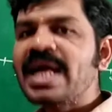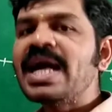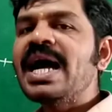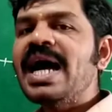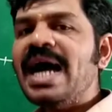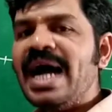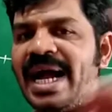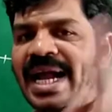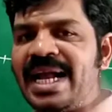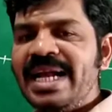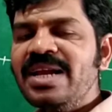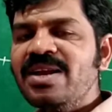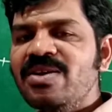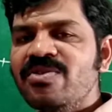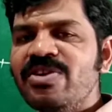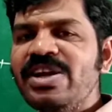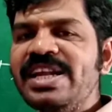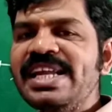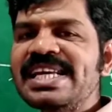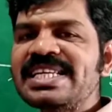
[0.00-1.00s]

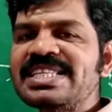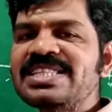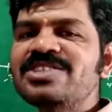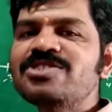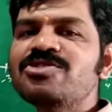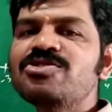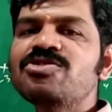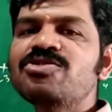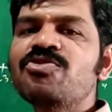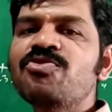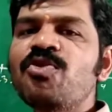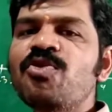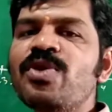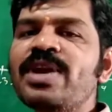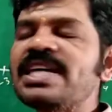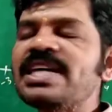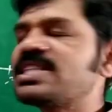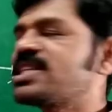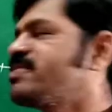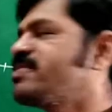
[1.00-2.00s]
And when x is equal to 4
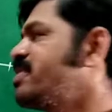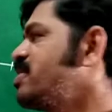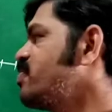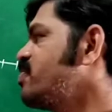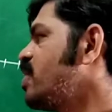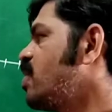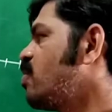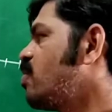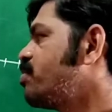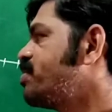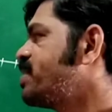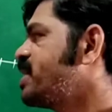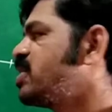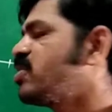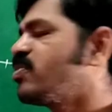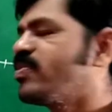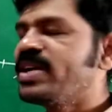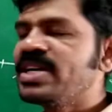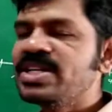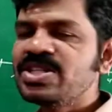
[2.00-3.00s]
as given, we have
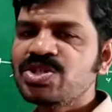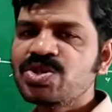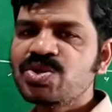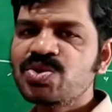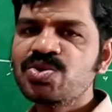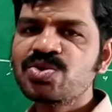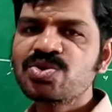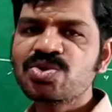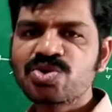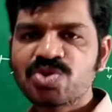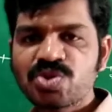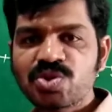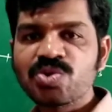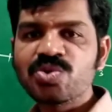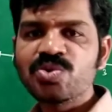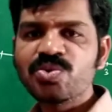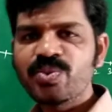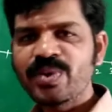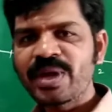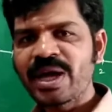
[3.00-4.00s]
obtained y is equal to
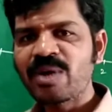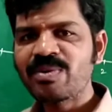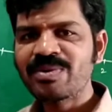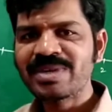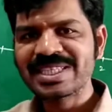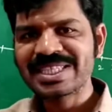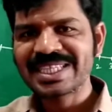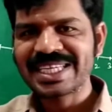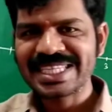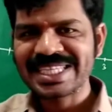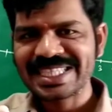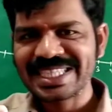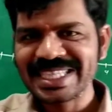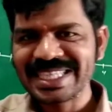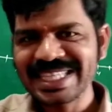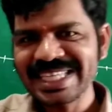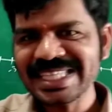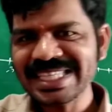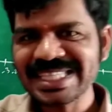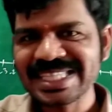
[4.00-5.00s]
2. We have
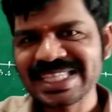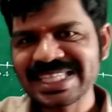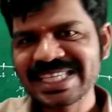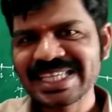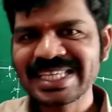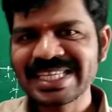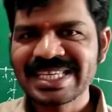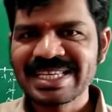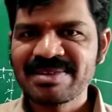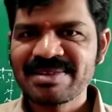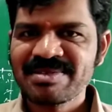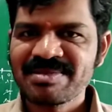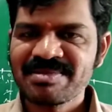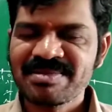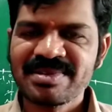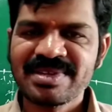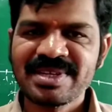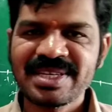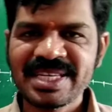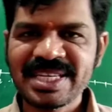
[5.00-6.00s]
discussed this
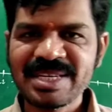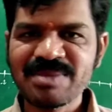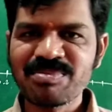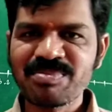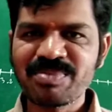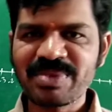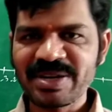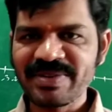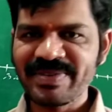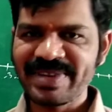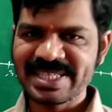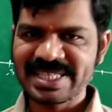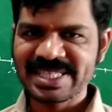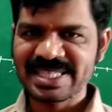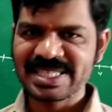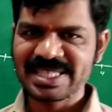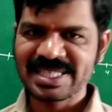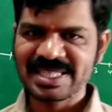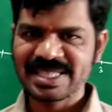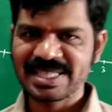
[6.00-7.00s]
in
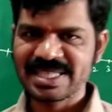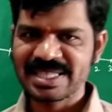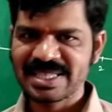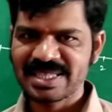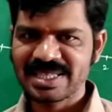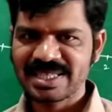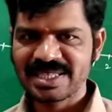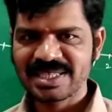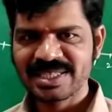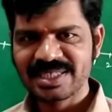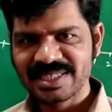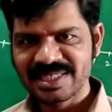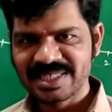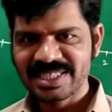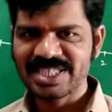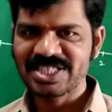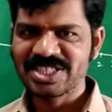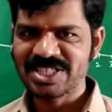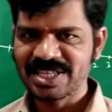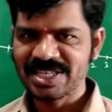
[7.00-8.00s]
previous
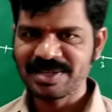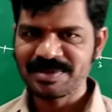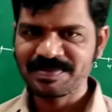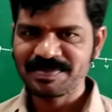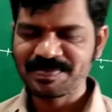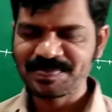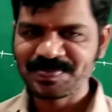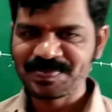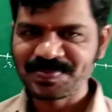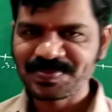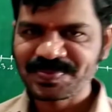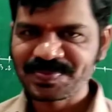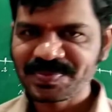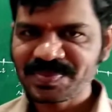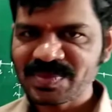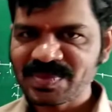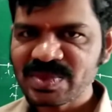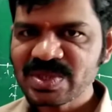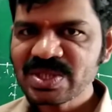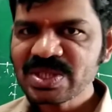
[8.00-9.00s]
session.
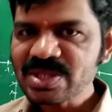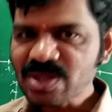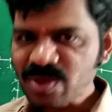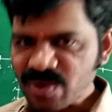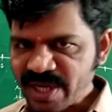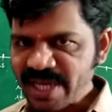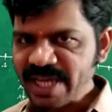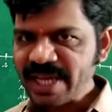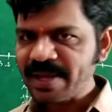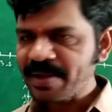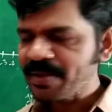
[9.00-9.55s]
Okay.